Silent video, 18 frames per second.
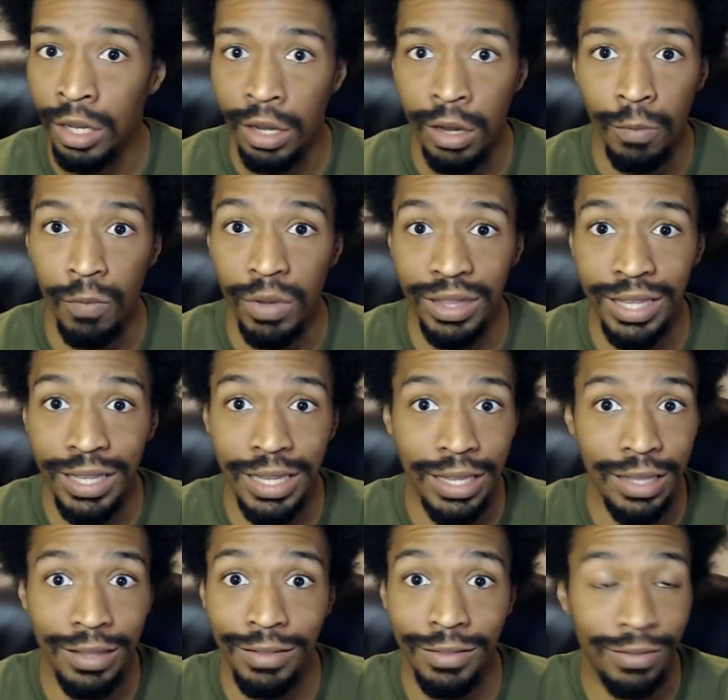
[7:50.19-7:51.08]

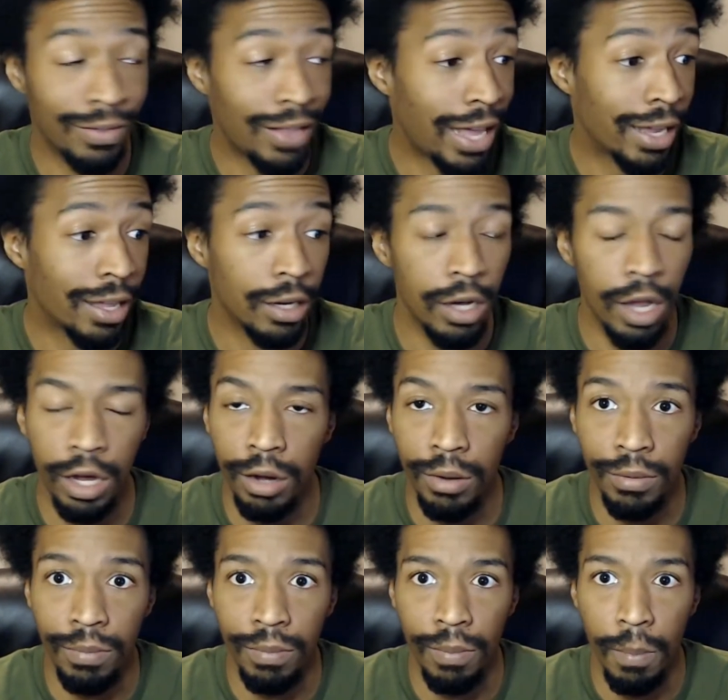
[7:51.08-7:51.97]
within like
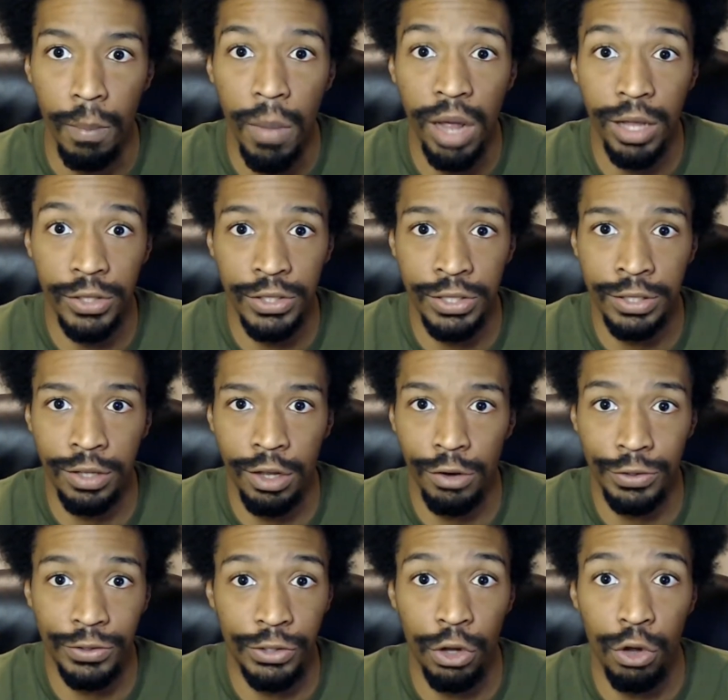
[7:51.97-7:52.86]
another month or
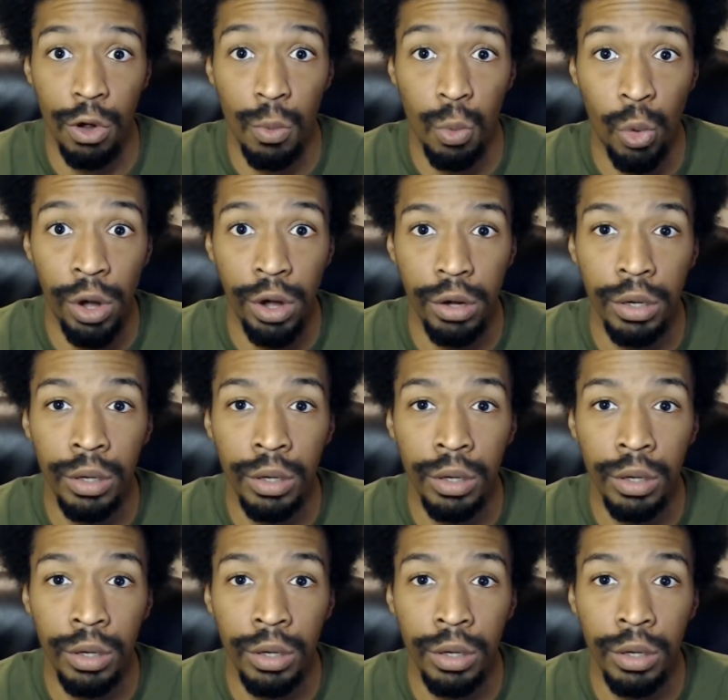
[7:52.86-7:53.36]
so of work.